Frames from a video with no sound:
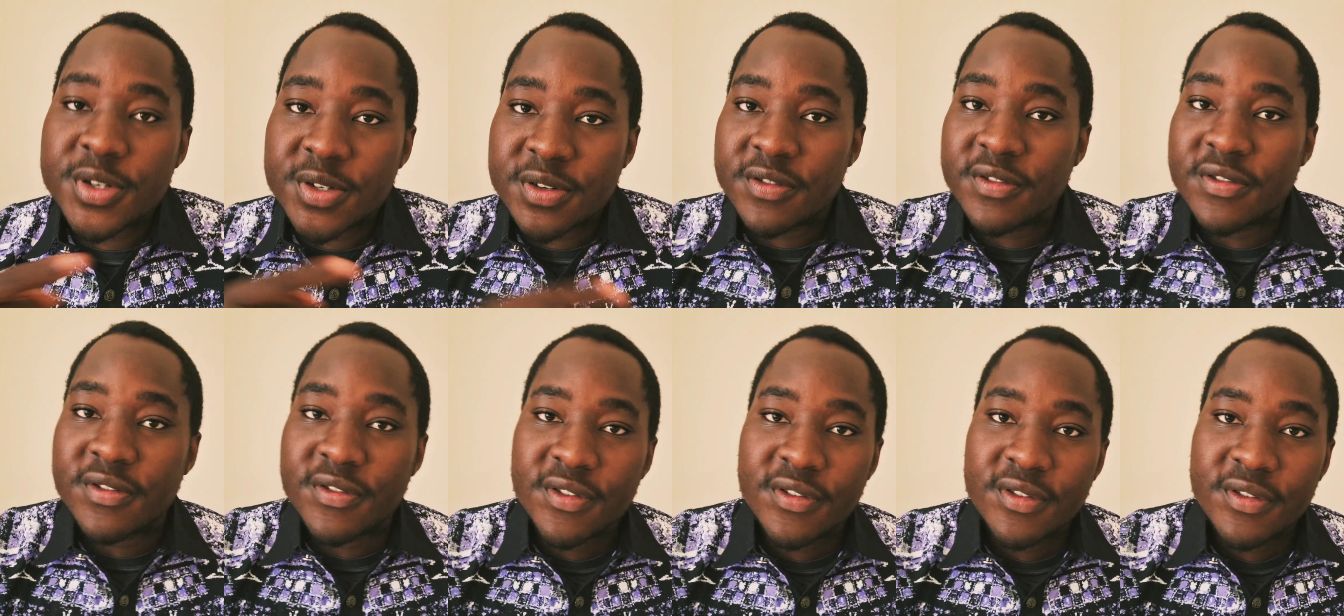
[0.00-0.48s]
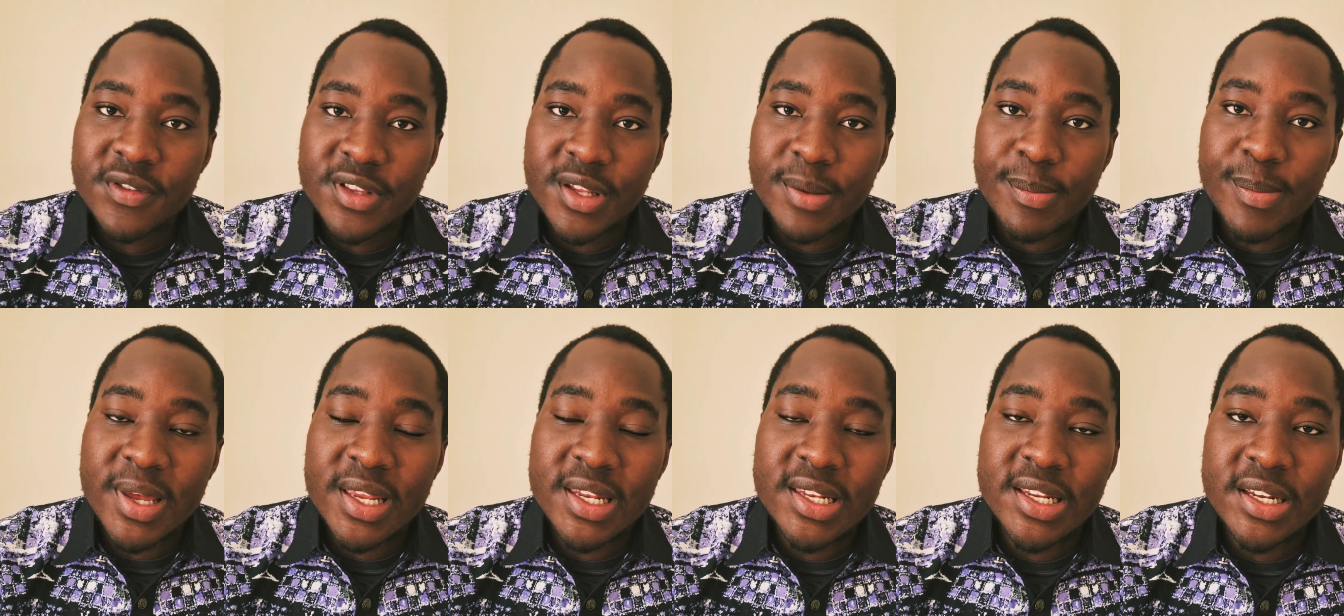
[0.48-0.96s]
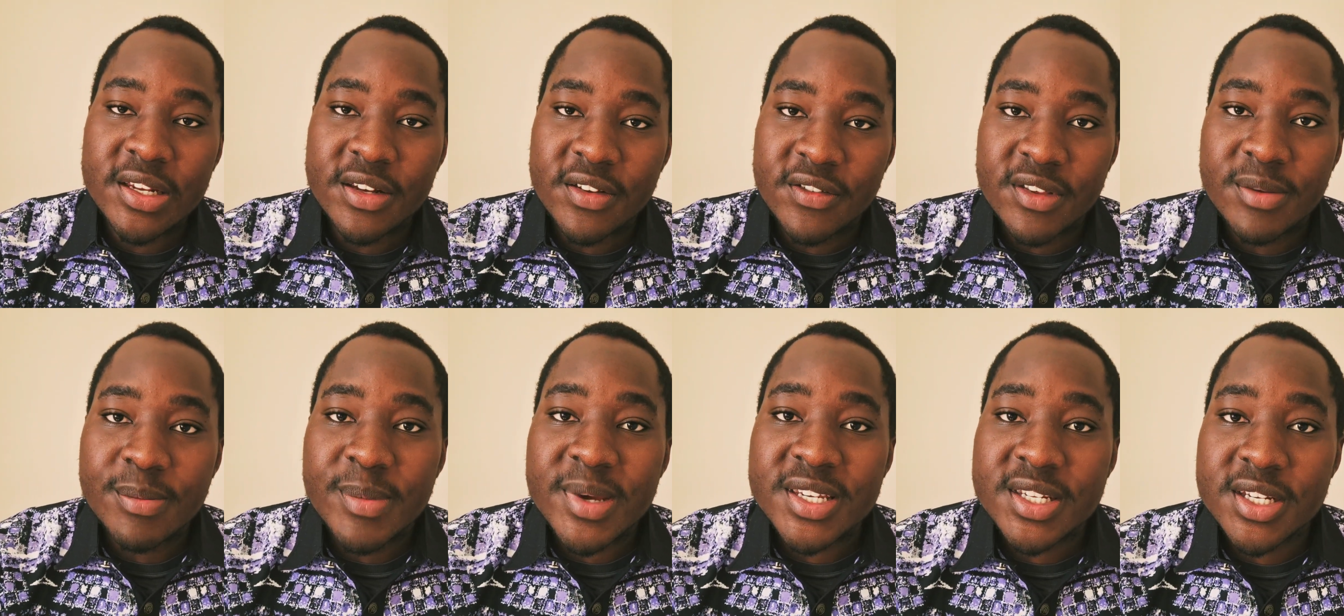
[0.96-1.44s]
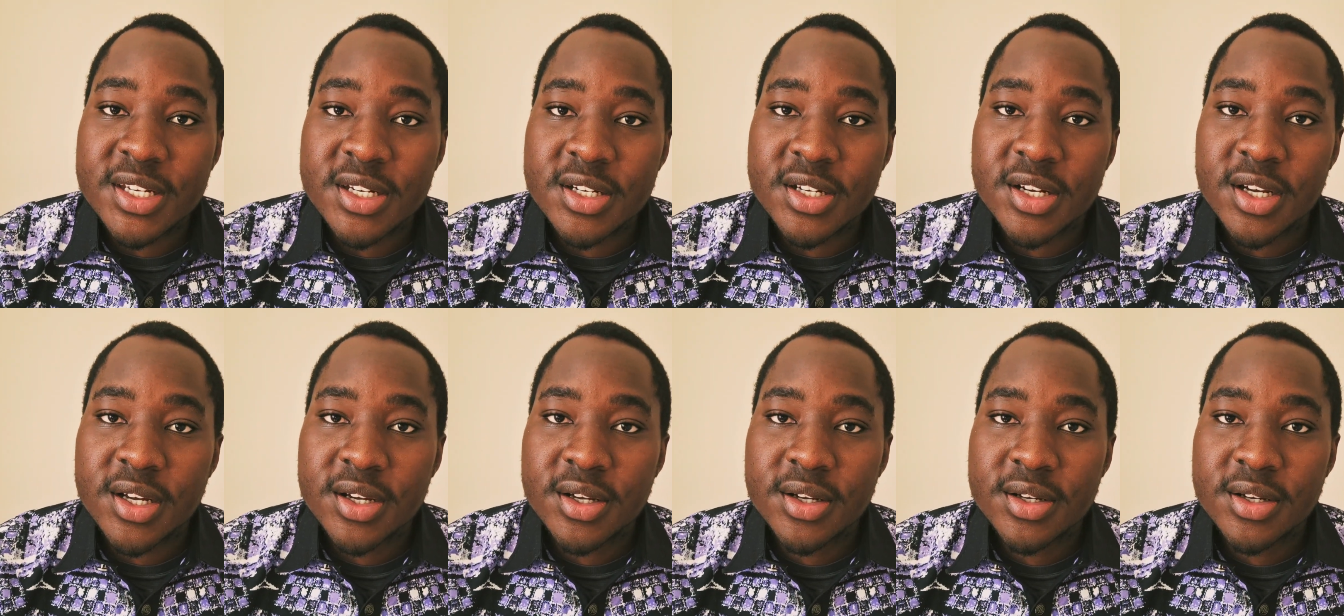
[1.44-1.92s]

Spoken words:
of the meddling of the messenger.